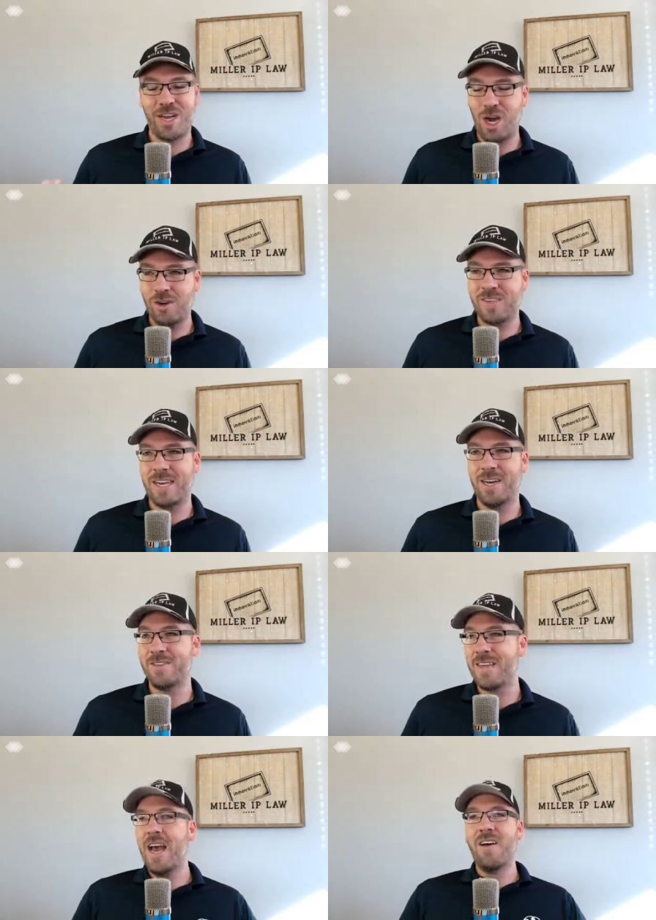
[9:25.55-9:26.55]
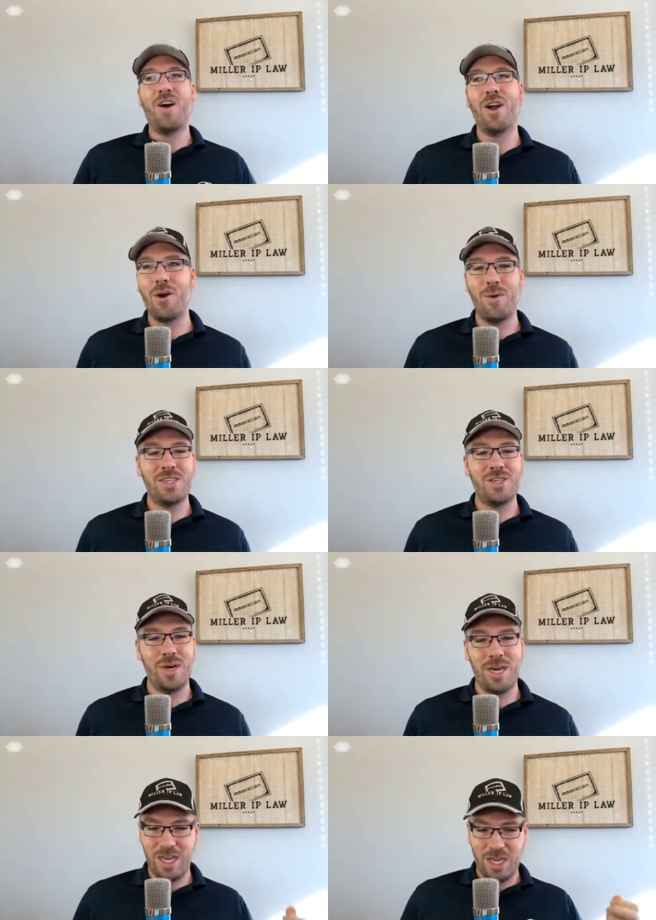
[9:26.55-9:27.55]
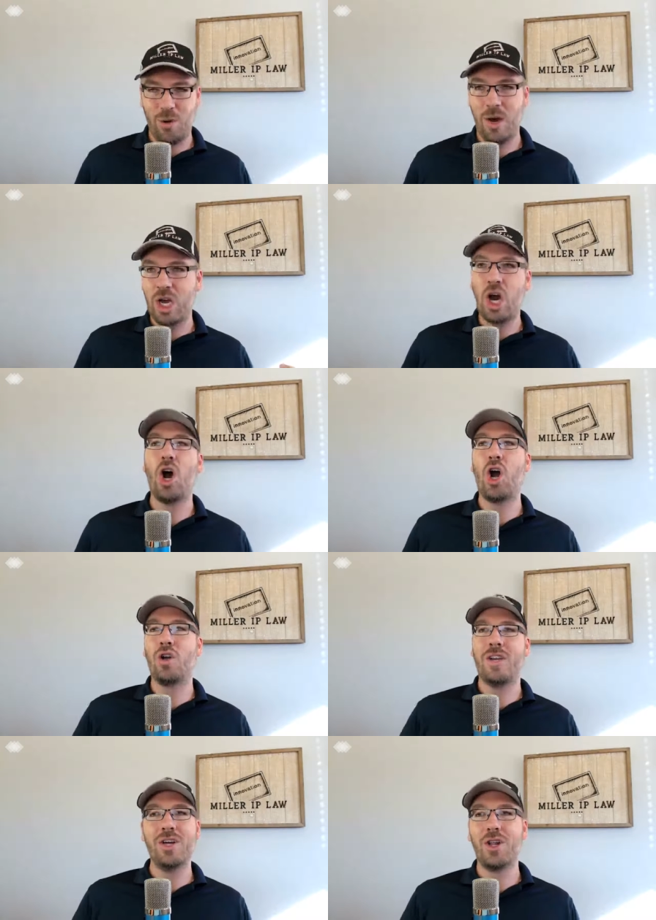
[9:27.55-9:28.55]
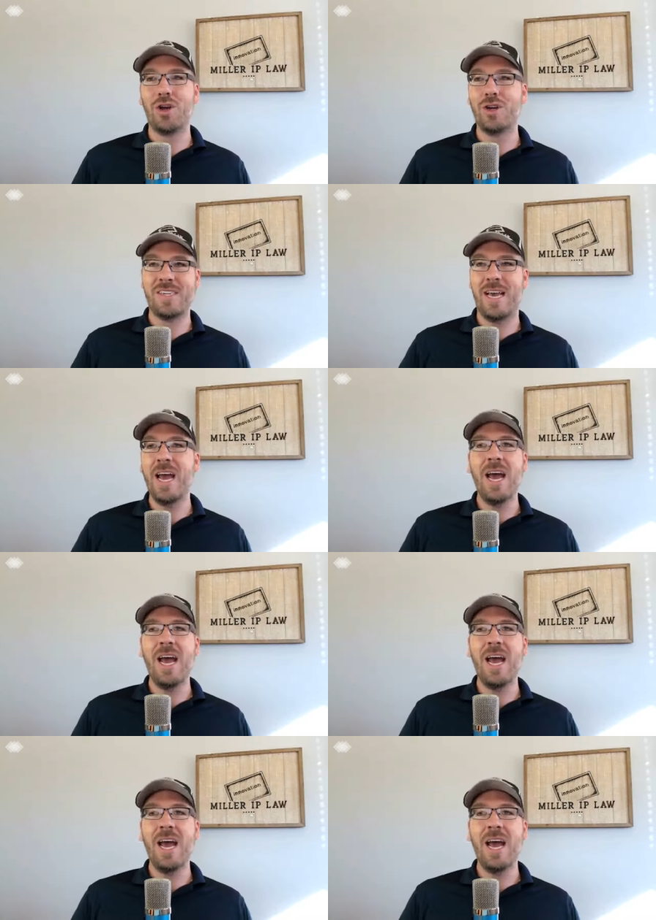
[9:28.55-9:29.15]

car sales if i were to go into a you know a car dealer and say